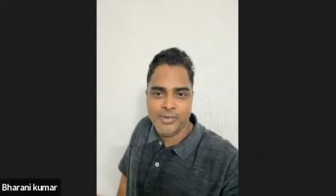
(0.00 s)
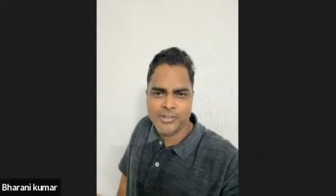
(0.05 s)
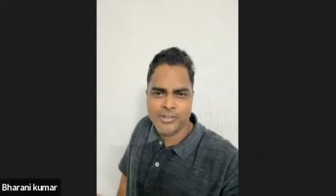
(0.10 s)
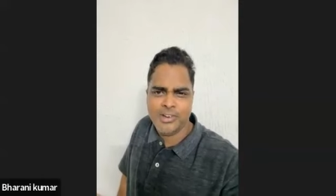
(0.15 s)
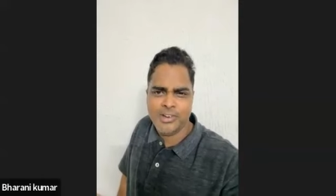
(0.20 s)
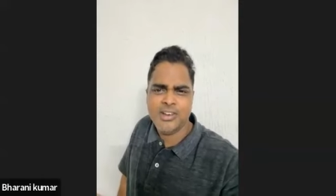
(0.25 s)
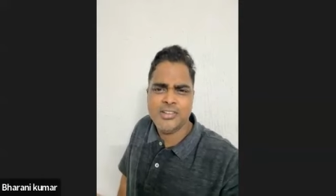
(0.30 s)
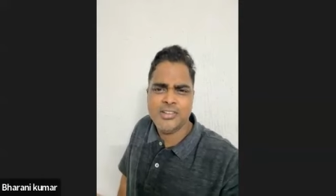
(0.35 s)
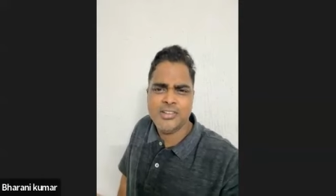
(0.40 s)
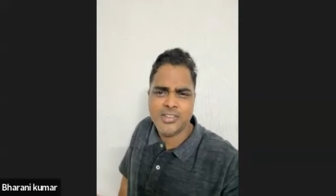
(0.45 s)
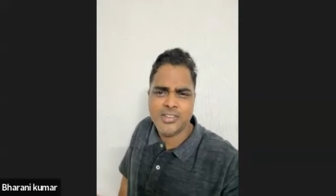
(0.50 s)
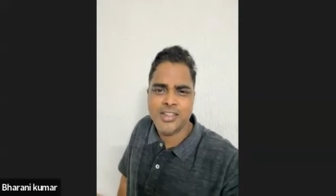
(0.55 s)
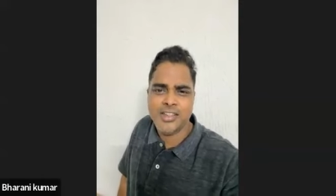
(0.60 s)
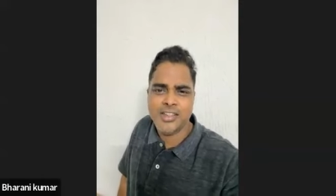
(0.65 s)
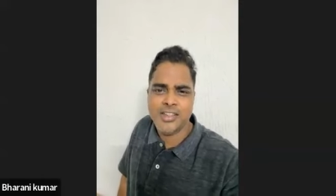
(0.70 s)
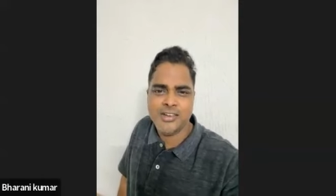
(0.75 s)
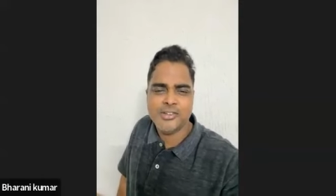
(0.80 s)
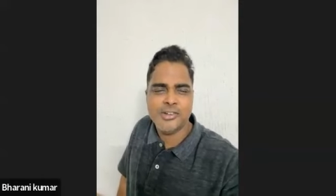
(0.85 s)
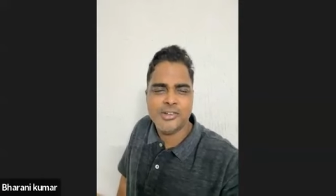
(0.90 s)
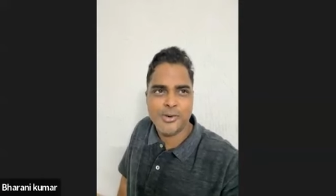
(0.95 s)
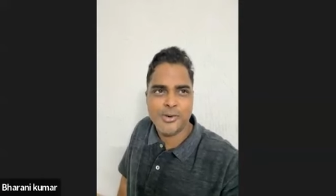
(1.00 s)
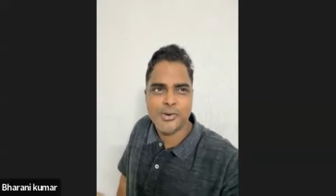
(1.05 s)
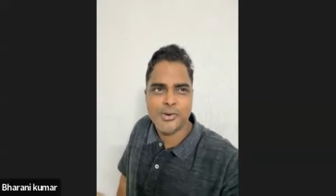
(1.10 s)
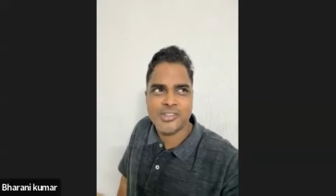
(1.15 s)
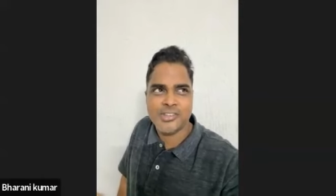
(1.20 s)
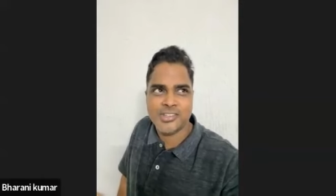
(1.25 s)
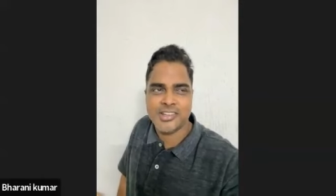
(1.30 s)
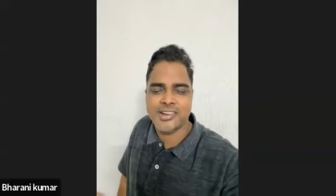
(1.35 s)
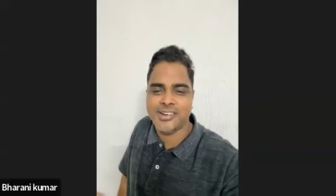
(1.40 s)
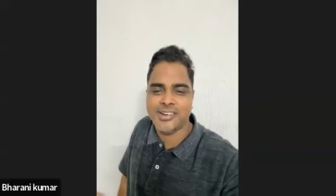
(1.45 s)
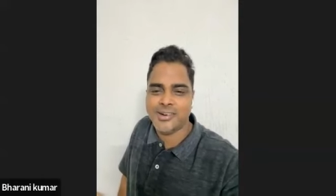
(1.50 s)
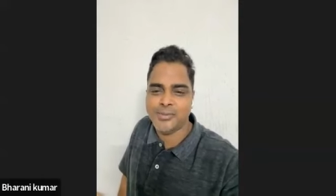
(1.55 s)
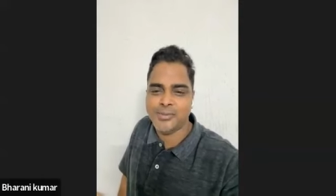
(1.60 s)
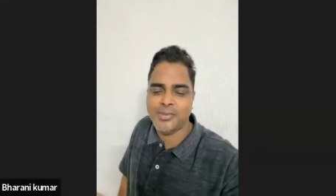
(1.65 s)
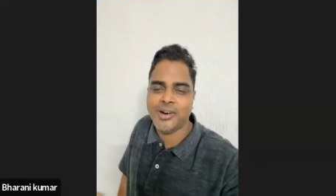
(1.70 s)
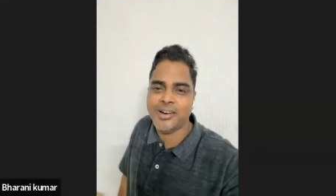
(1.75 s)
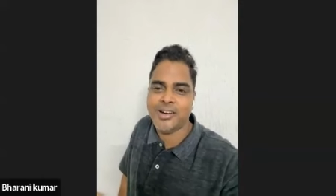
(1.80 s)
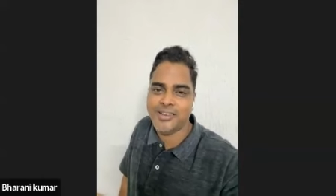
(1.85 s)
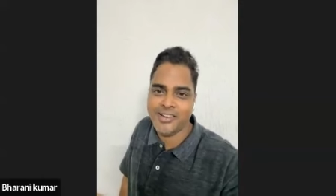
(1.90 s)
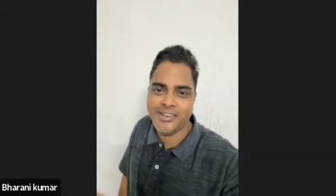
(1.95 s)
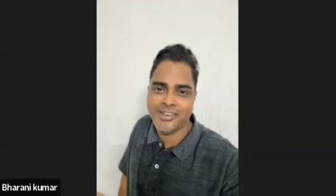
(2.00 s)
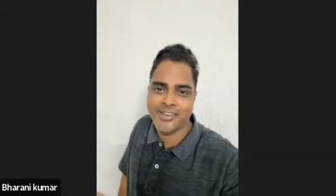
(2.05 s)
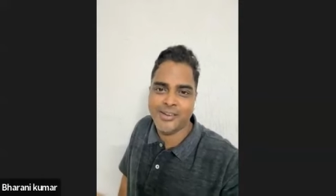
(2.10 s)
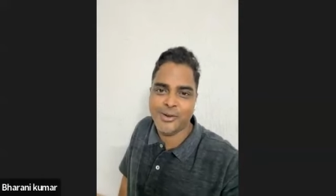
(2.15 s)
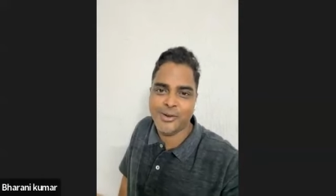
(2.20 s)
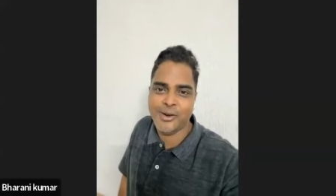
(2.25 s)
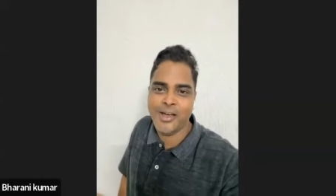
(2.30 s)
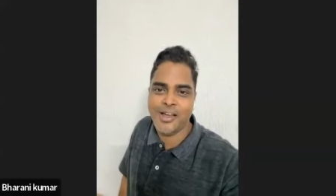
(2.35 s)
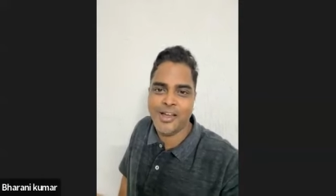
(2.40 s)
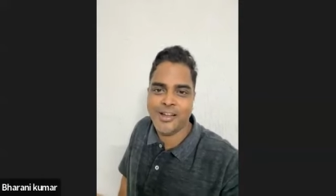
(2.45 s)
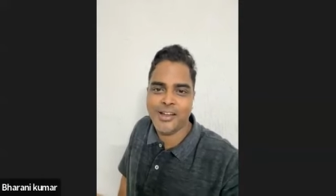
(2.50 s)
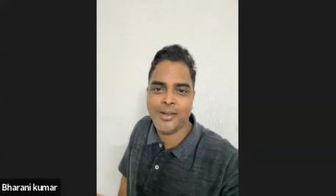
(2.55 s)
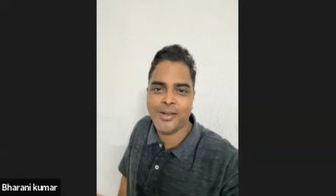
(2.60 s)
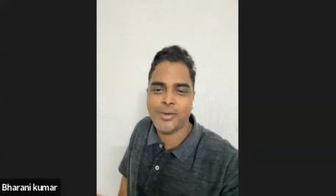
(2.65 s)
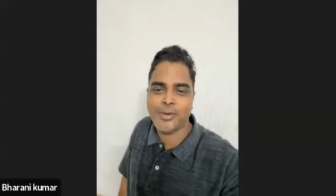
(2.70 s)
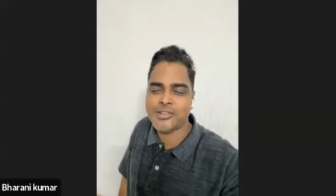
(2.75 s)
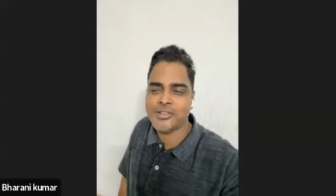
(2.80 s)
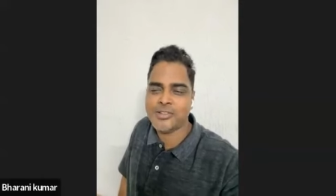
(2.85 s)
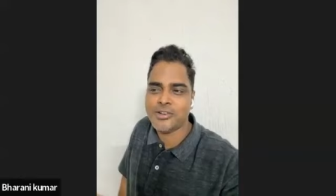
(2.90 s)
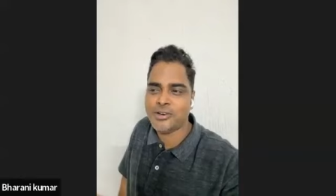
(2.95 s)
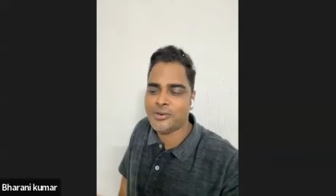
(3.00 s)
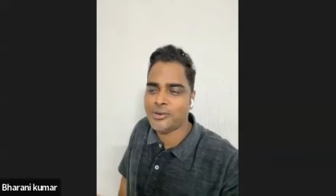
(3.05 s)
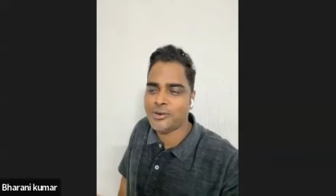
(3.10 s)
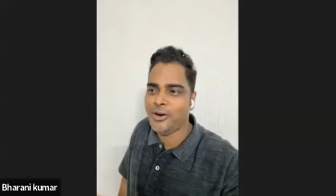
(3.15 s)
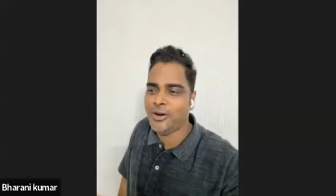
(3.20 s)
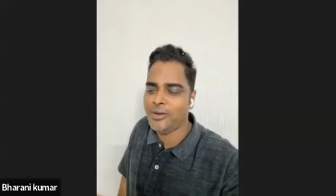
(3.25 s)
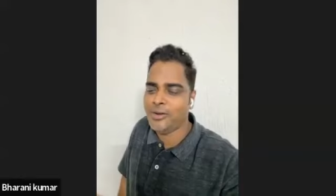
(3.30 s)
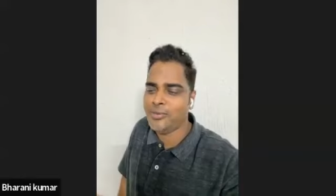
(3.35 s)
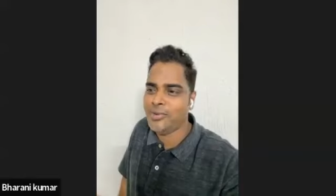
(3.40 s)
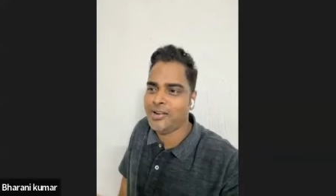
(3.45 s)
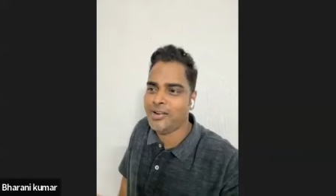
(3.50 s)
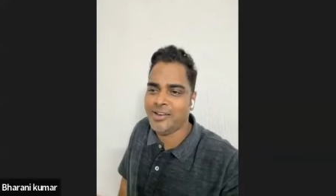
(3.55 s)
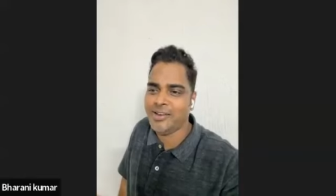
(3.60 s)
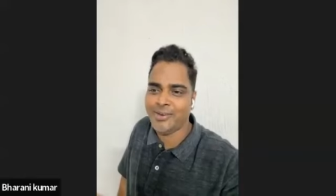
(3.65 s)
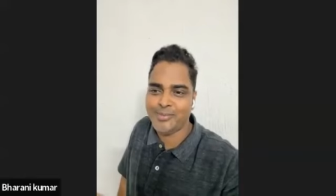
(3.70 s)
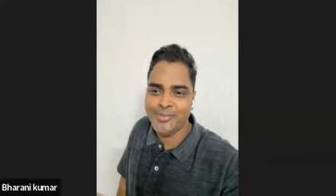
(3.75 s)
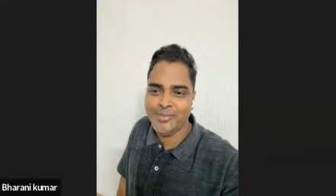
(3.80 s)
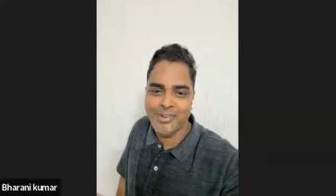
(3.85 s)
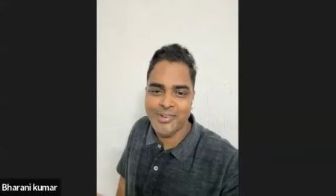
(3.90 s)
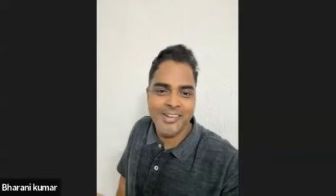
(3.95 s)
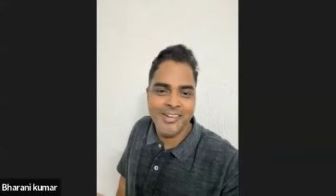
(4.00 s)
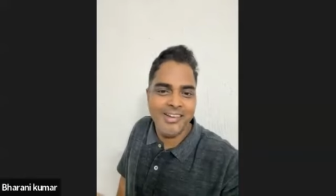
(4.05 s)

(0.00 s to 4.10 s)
She didn't say that, she told sir, but you know, I request her to call by name.